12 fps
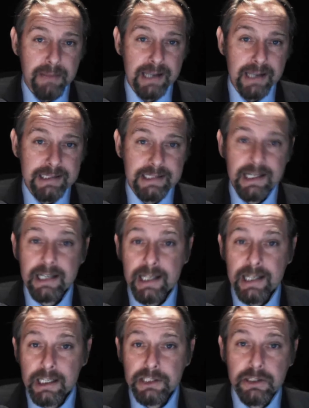the masses,
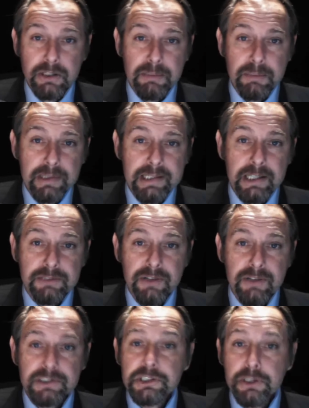an EU committee has
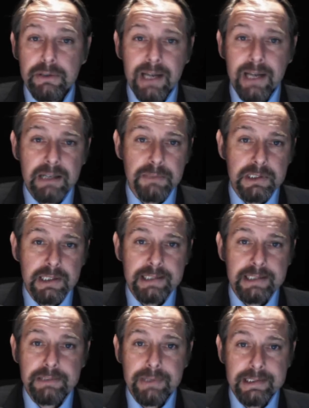voted
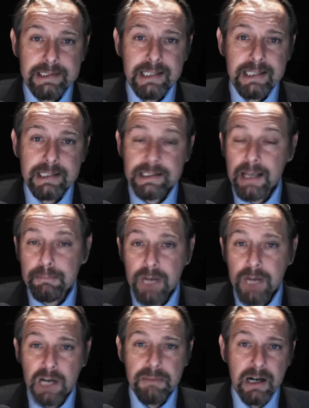unanimously to insist that
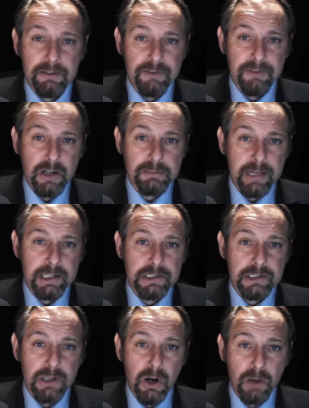mobile phone
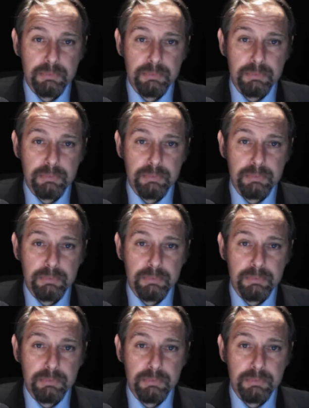makers